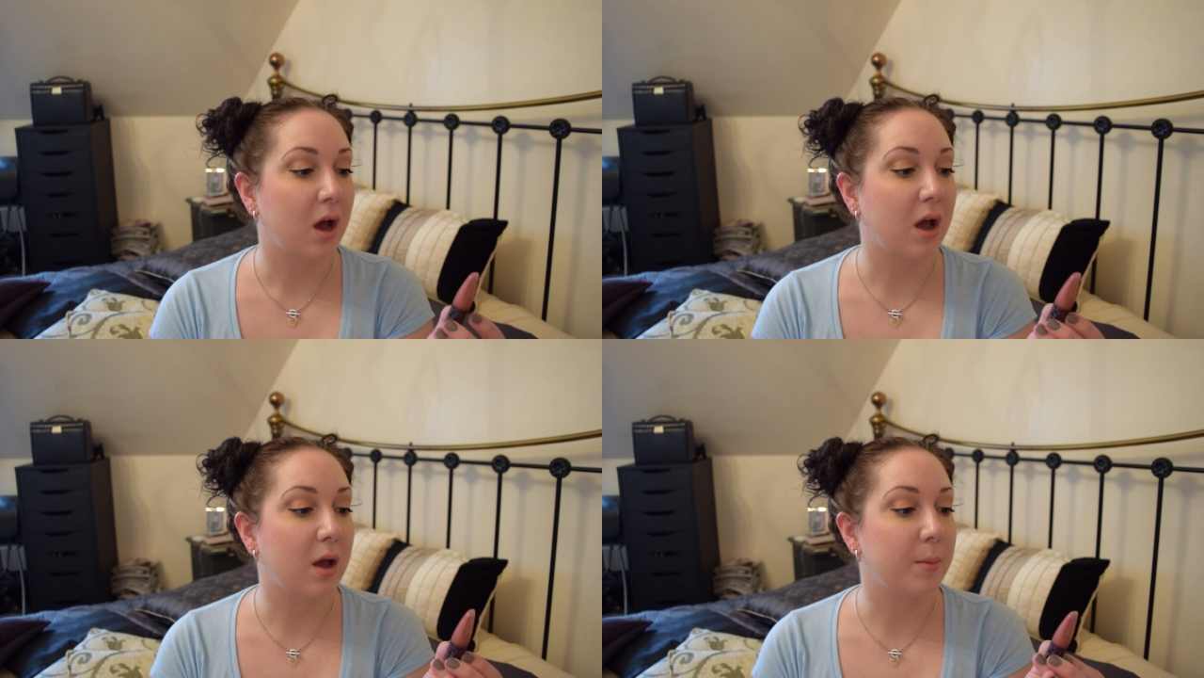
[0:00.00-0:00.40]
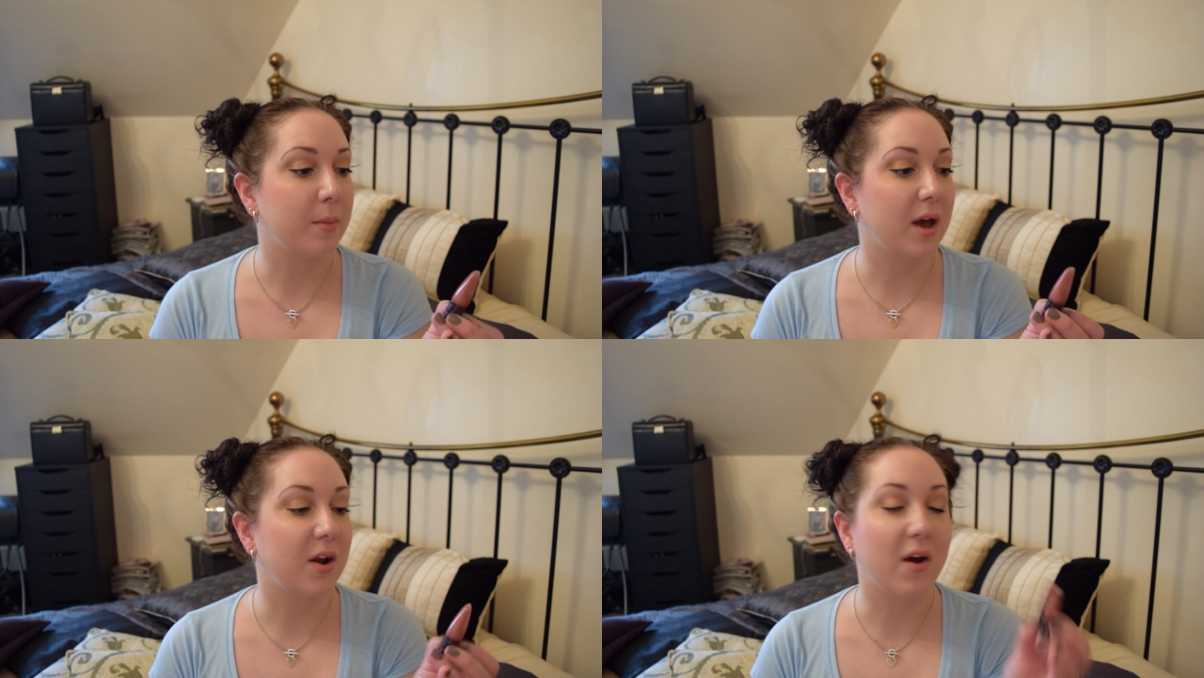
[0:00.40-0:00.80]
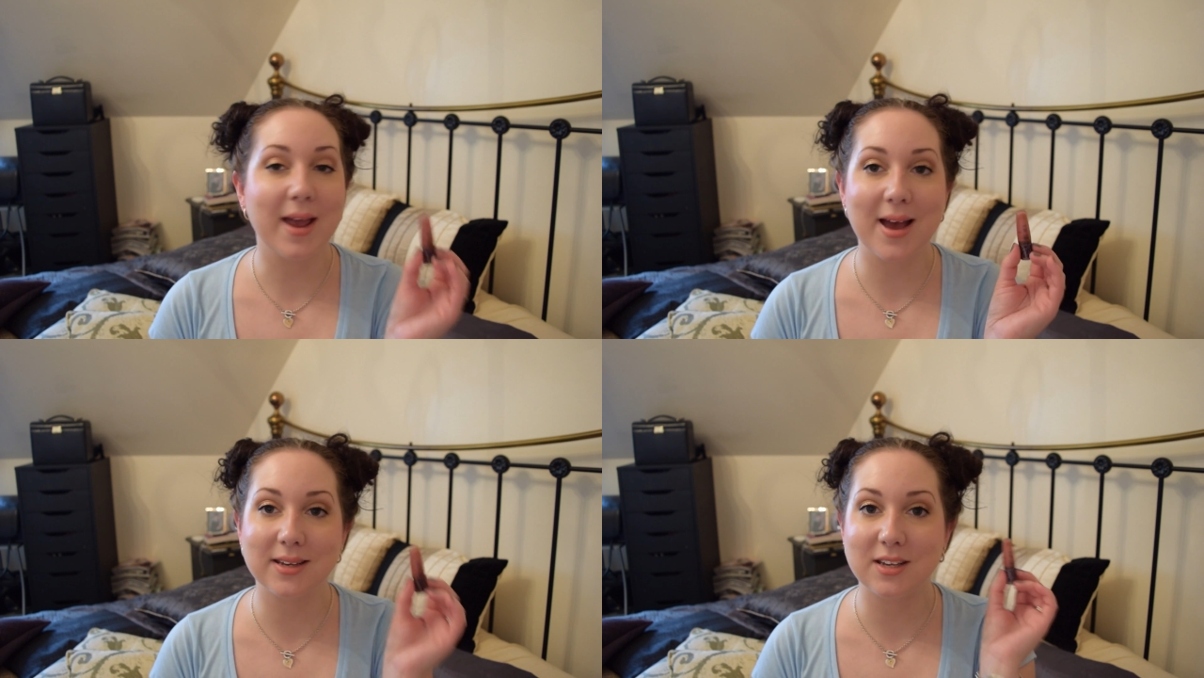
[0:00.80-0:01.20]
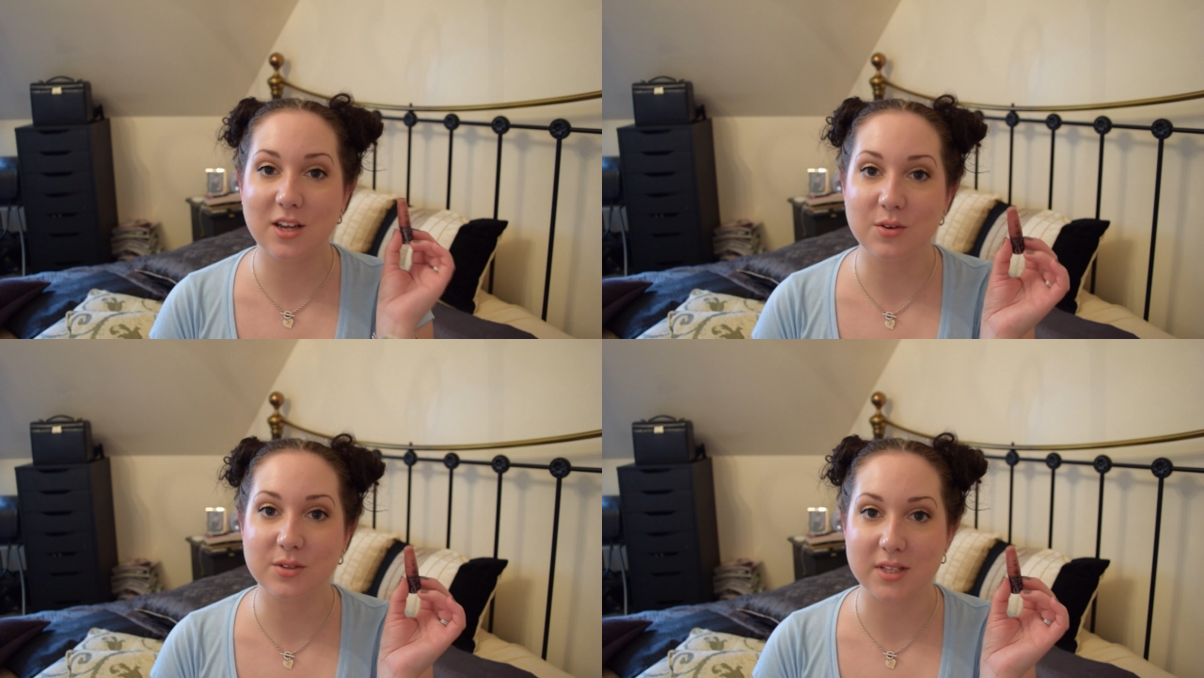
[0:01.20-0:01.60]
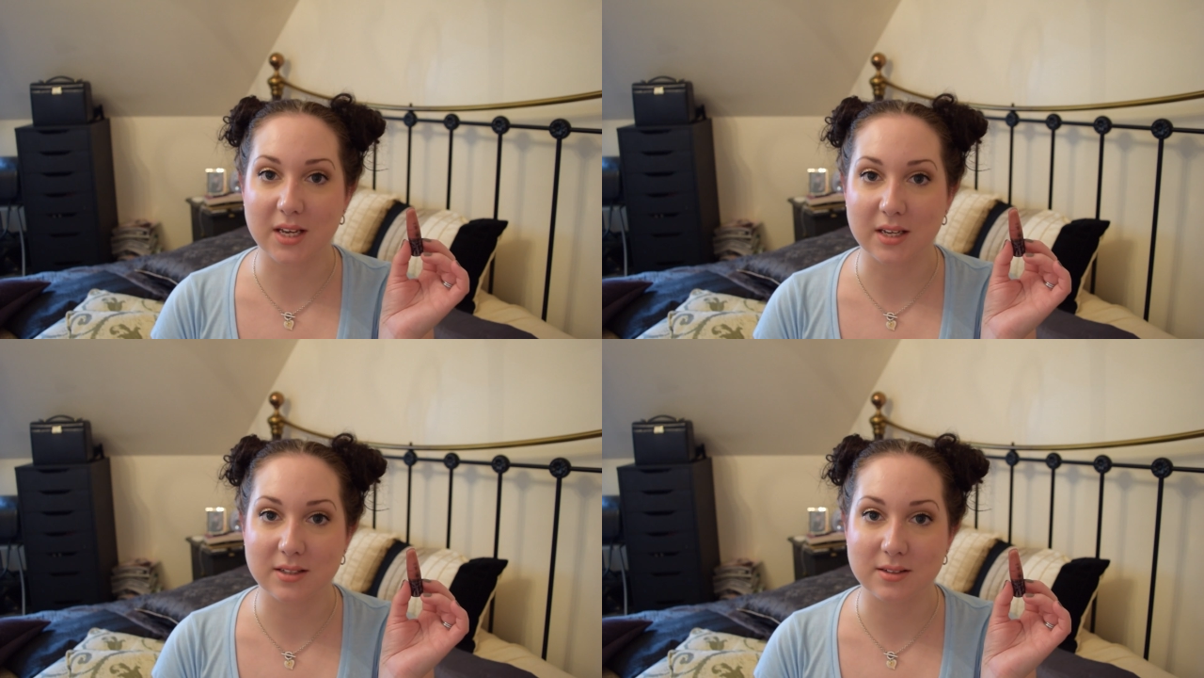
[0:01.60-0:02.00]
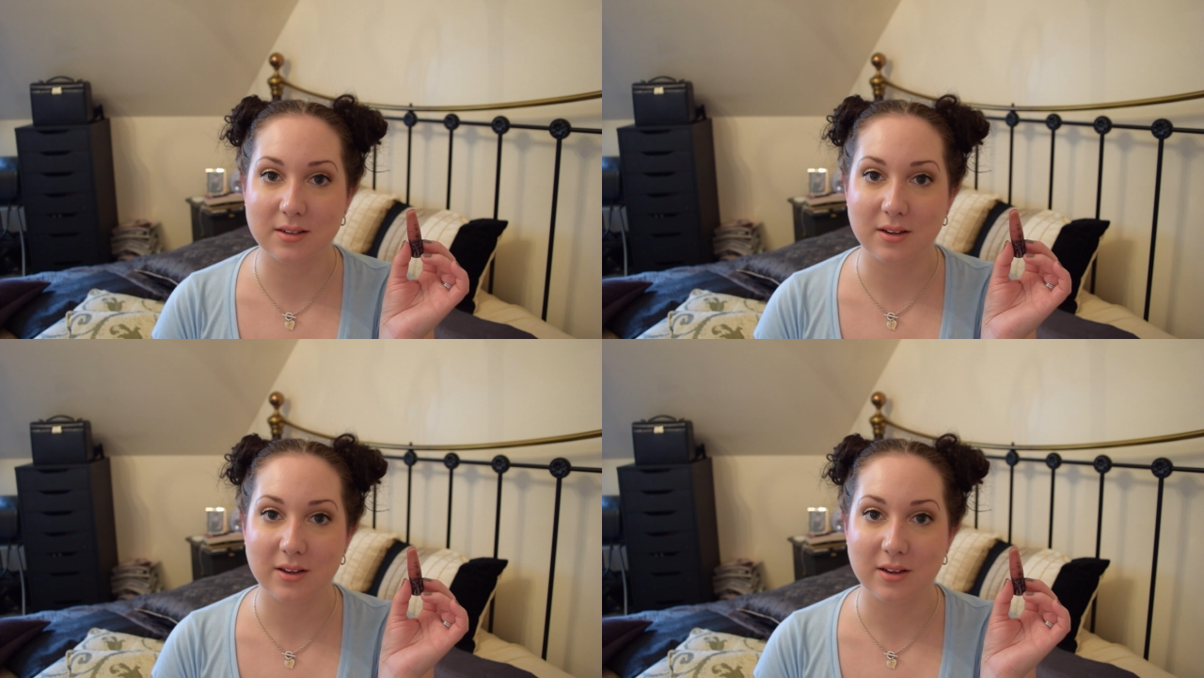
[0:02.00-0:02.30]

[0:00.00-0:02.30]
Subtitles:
and I hadn't used this